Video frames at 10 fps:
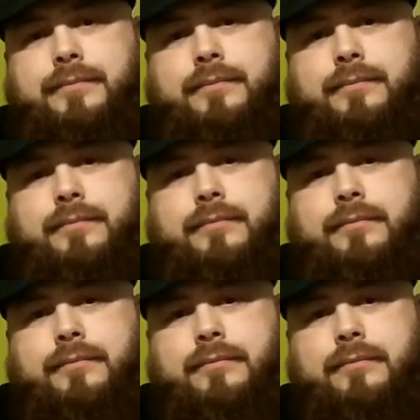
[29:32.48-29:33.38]

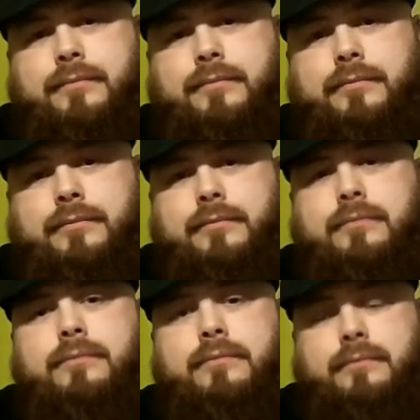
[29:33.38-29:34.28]

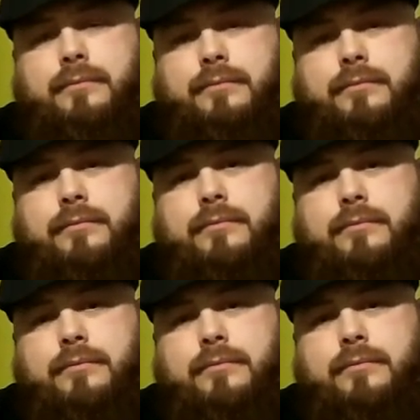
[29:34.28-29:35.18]

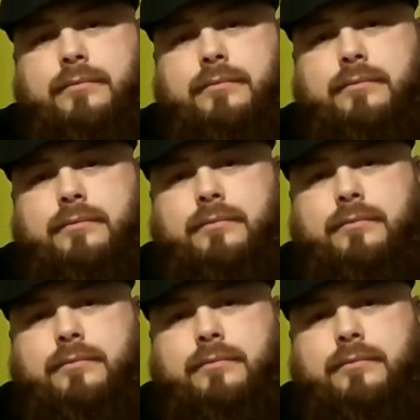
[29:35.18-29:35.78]
(silent)